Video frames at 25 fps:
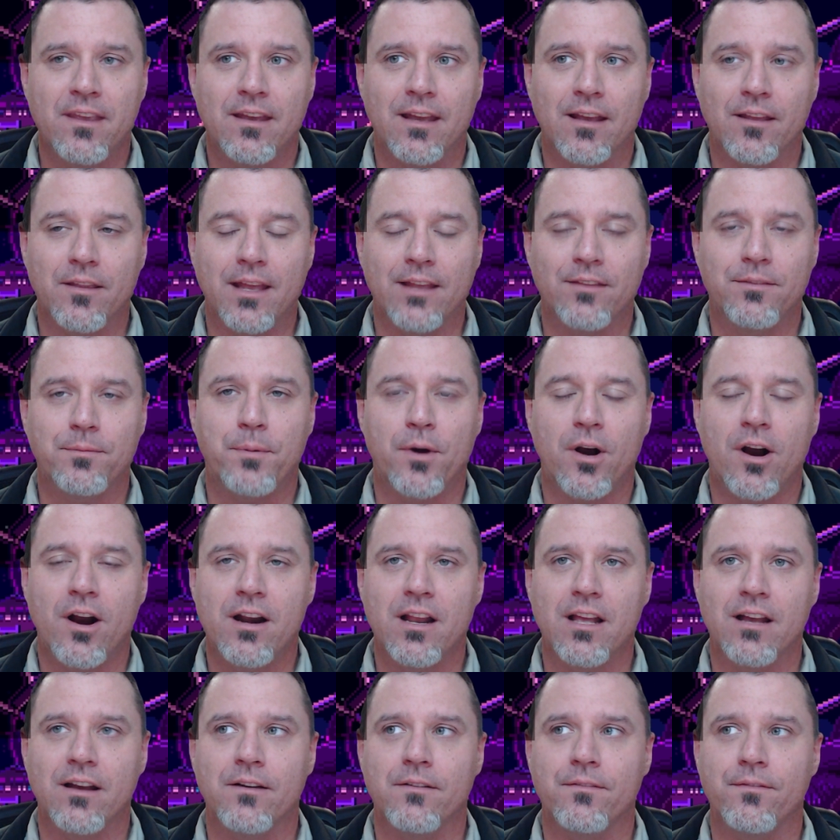as part
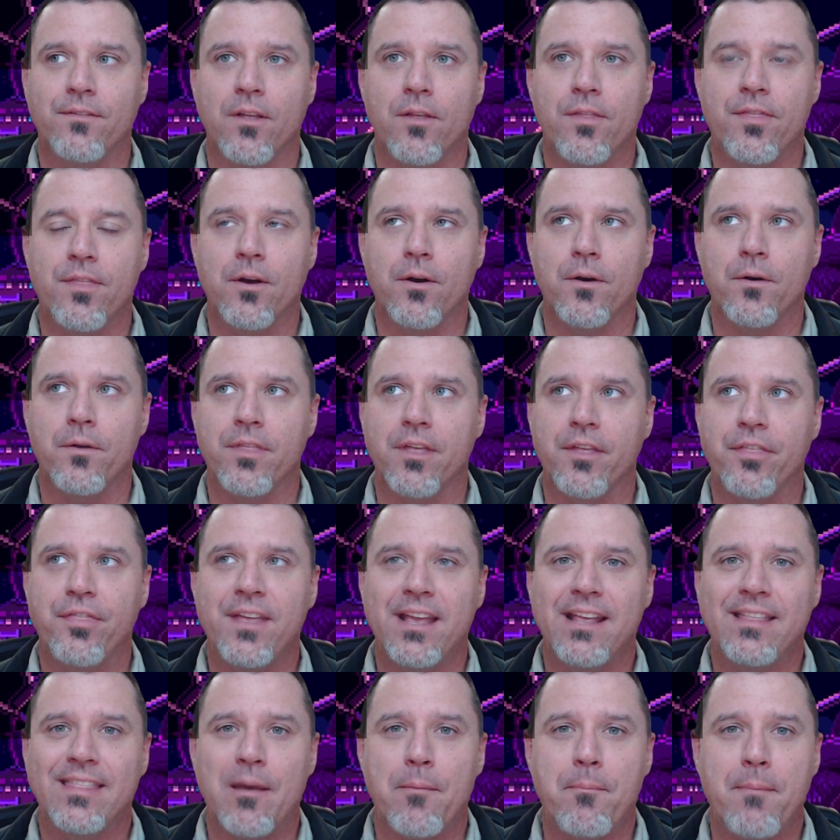of the
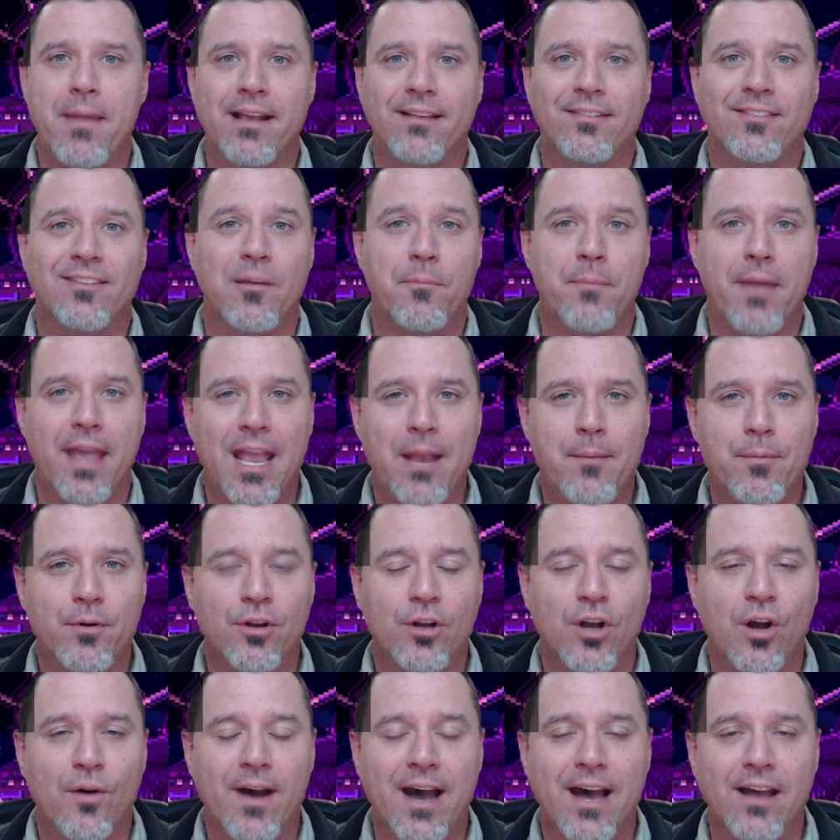thing that makes them able to
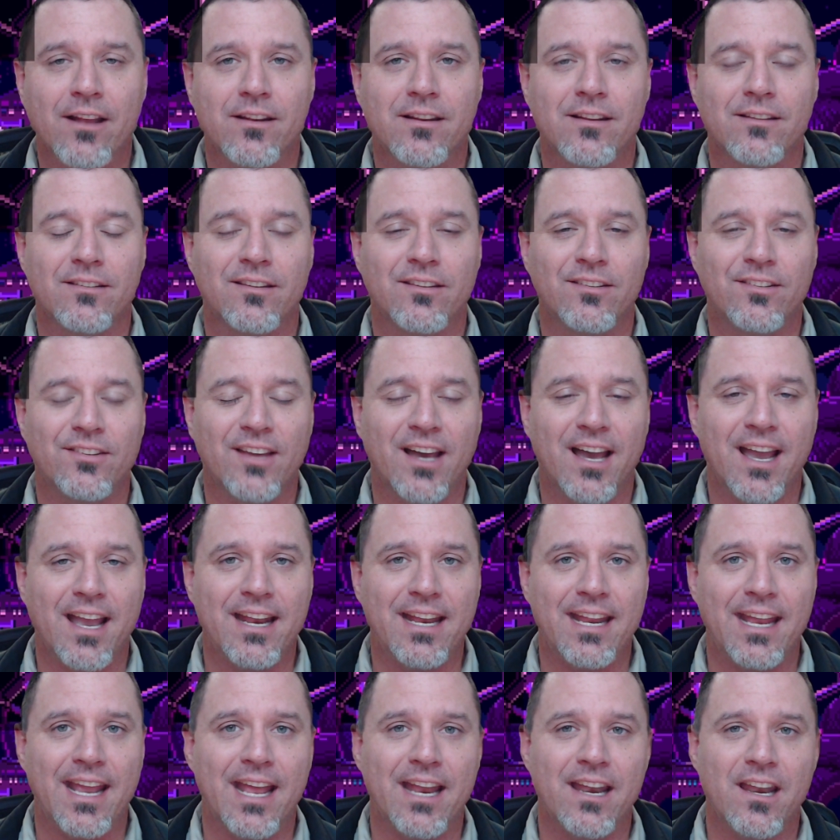go out into
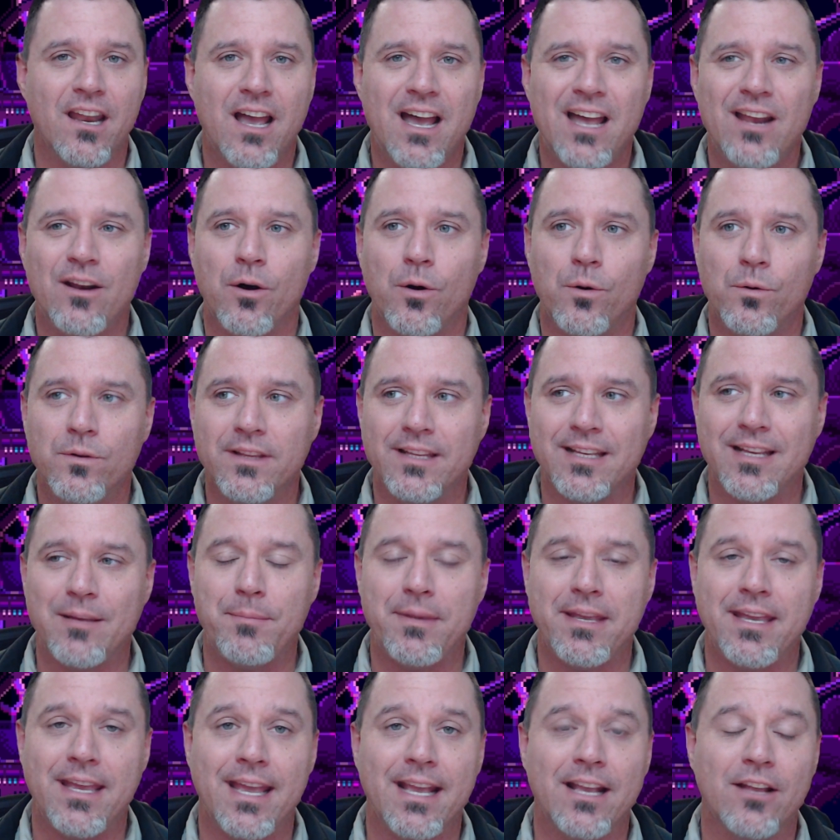society and not only
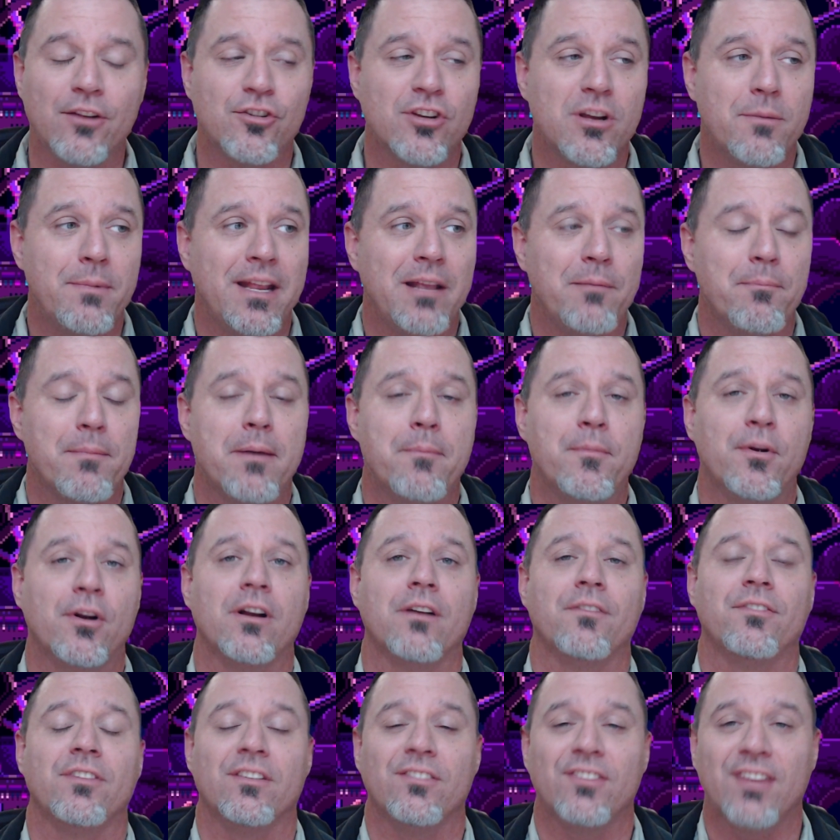be a contributing member
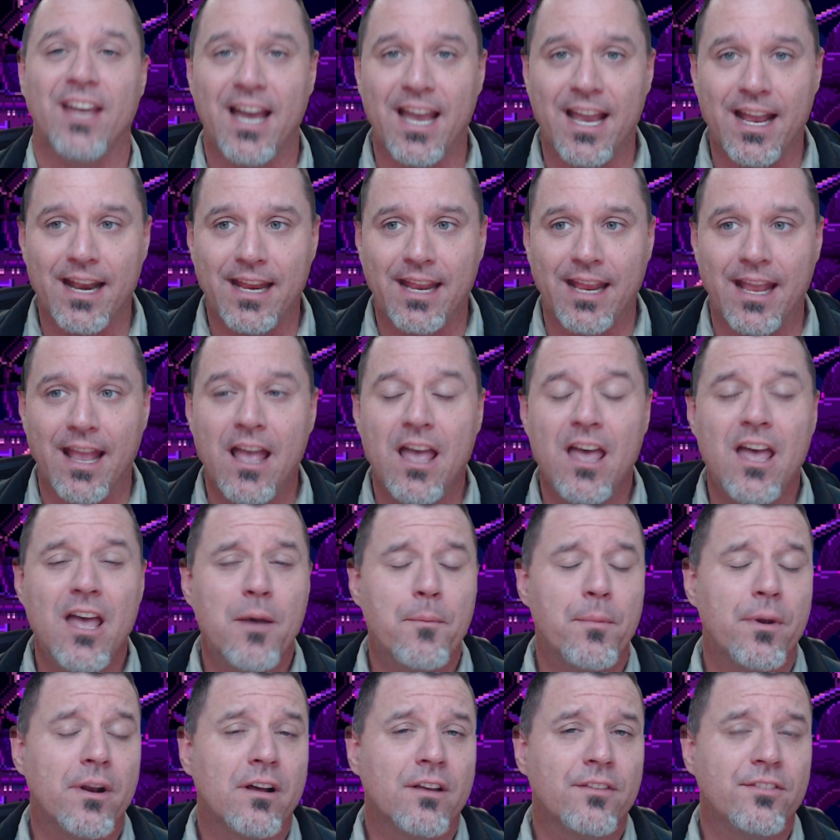of society,
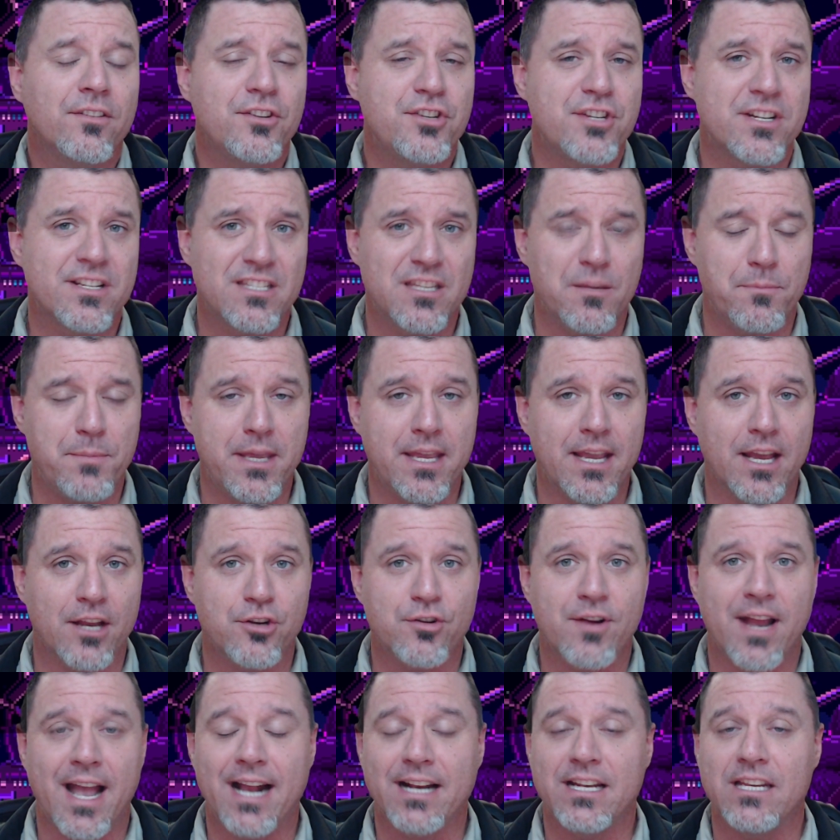but also just to be
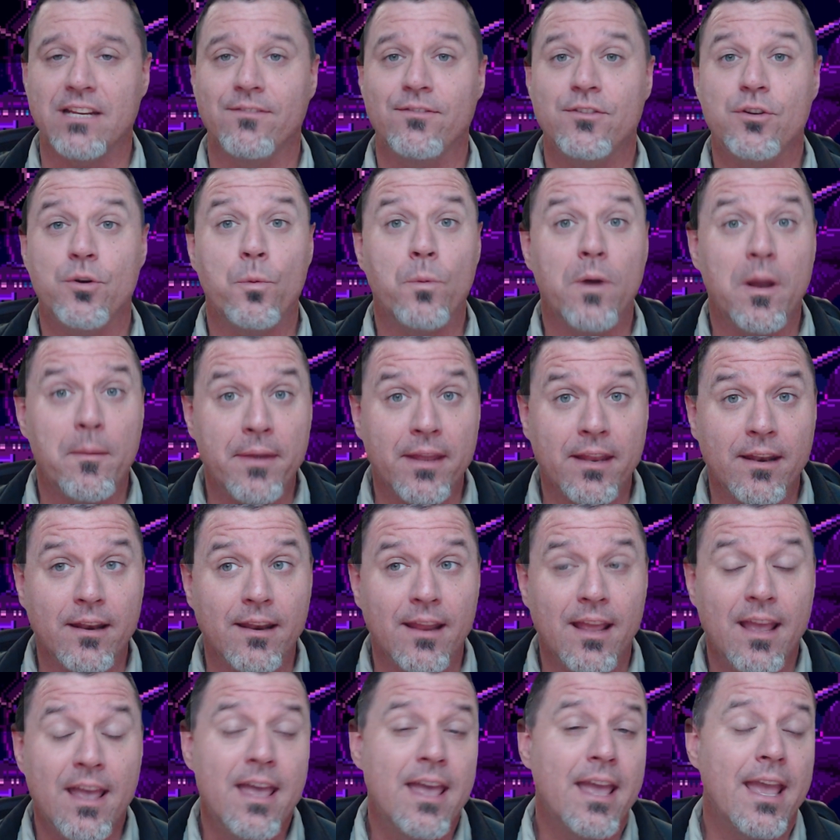attractive to
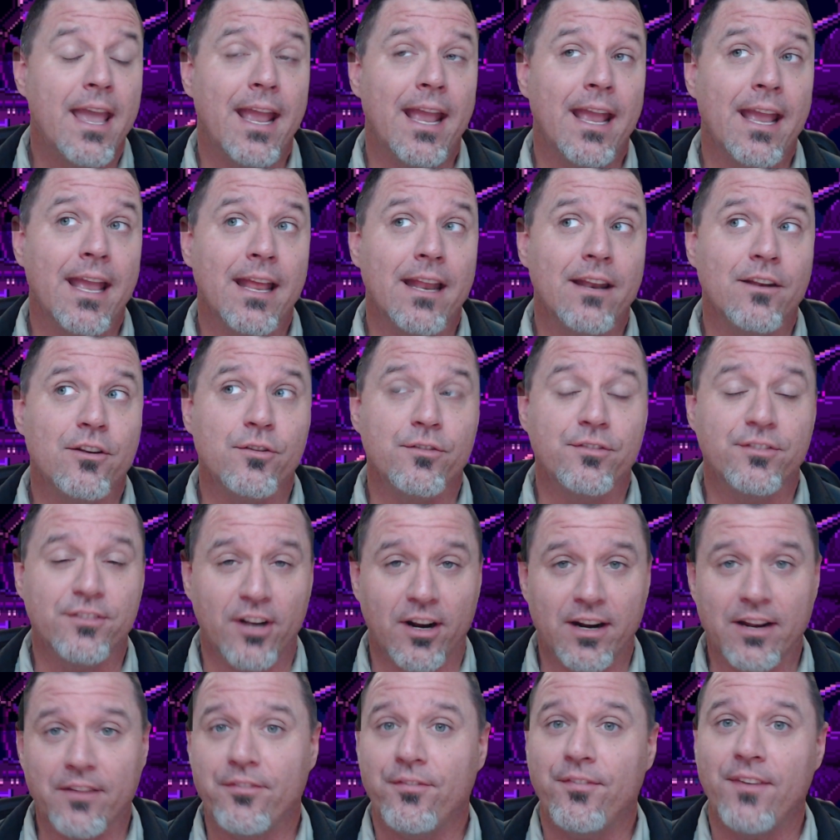women and to
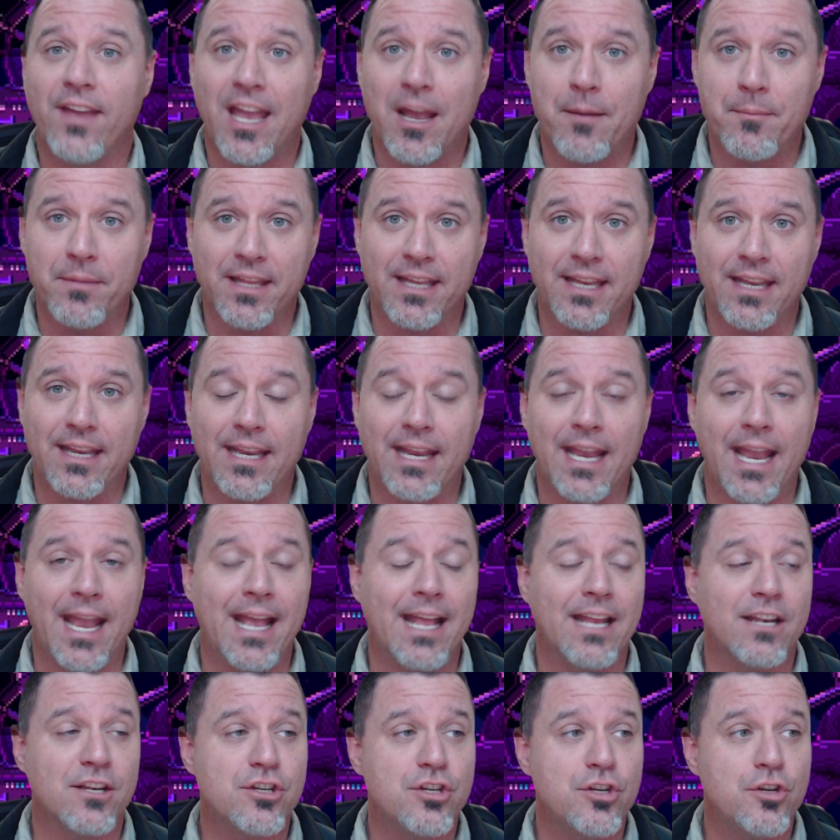start a family
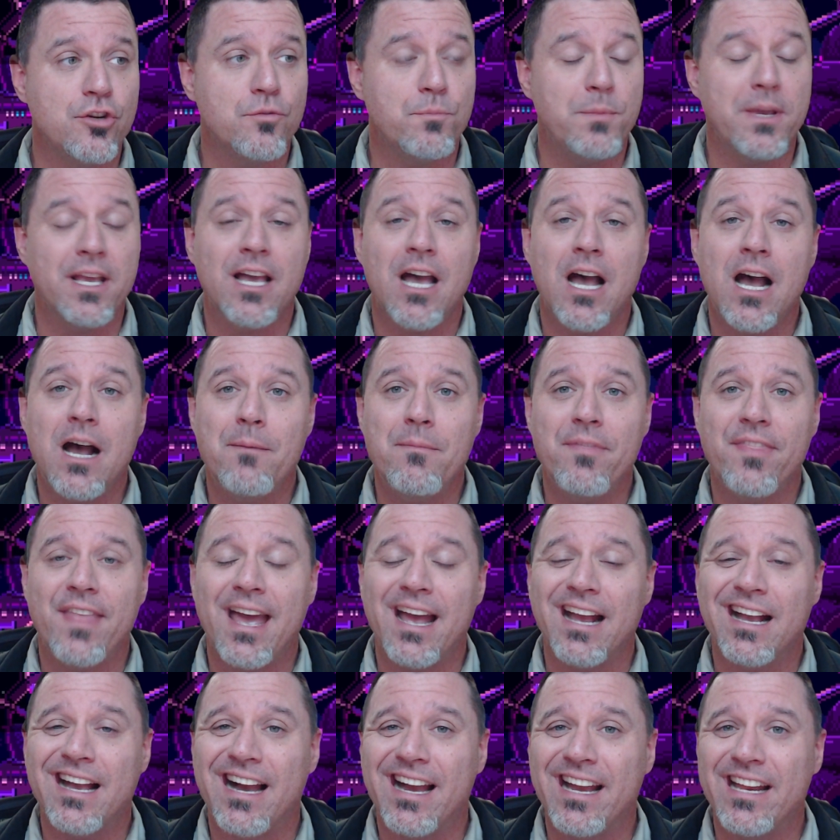and to become
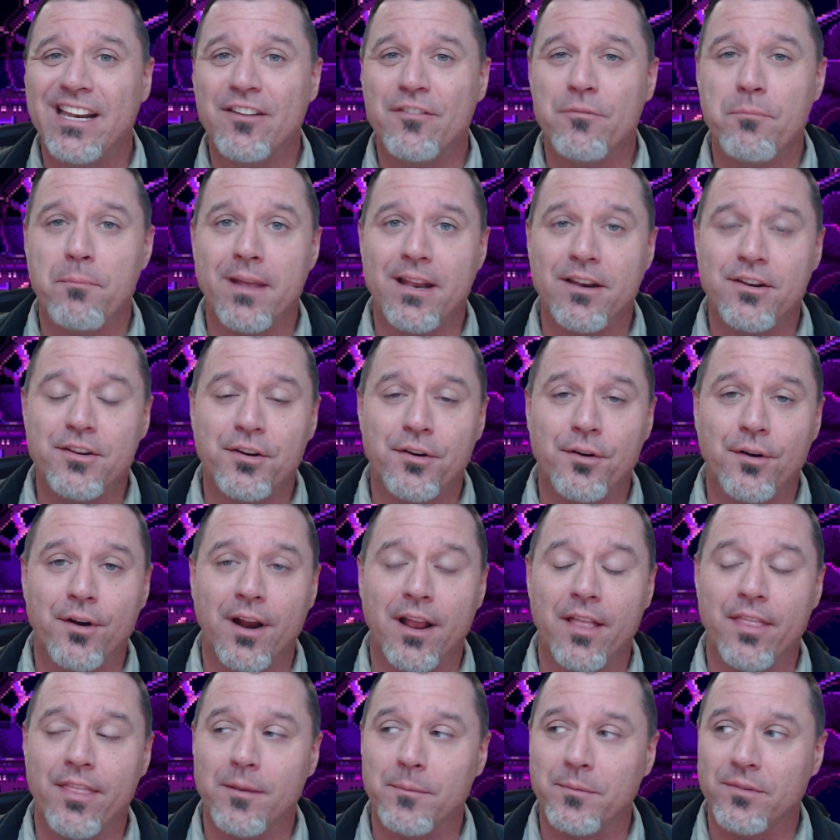that kind of mentor
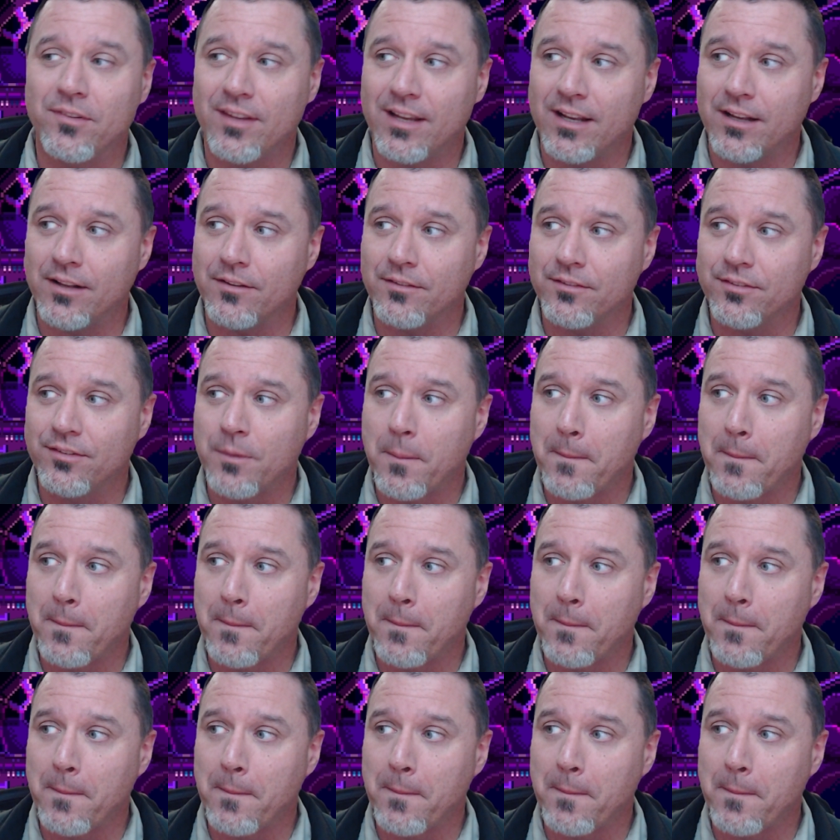themselves.